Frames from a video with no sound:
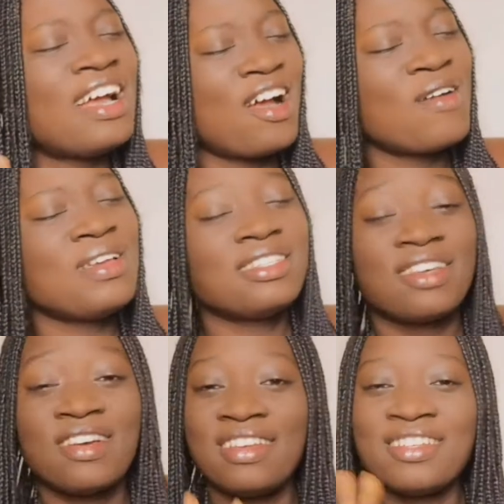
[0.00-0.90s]

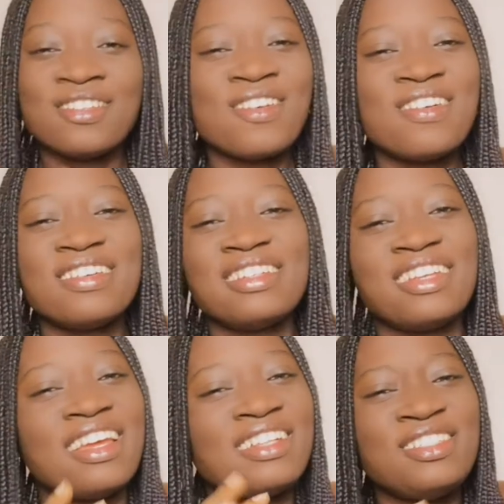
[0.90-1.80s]
Always on and on
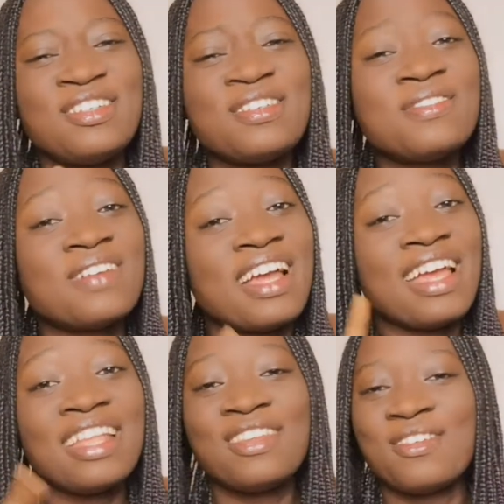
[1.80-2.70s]
and you
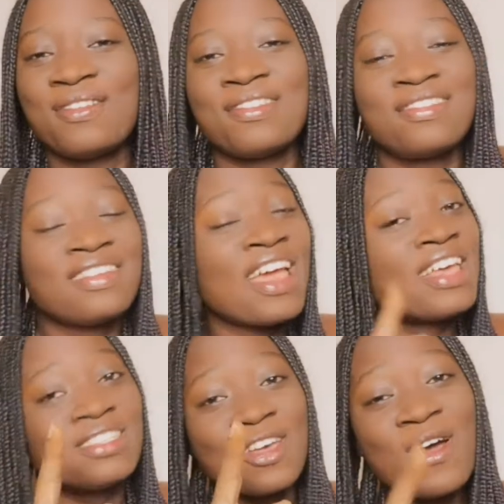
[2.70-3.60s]
went on.
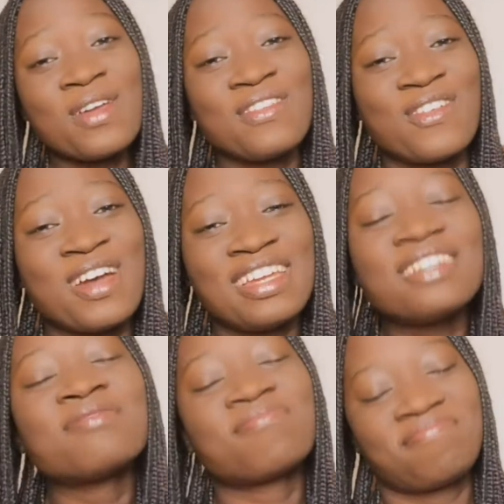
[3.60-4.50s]
Sorry for the...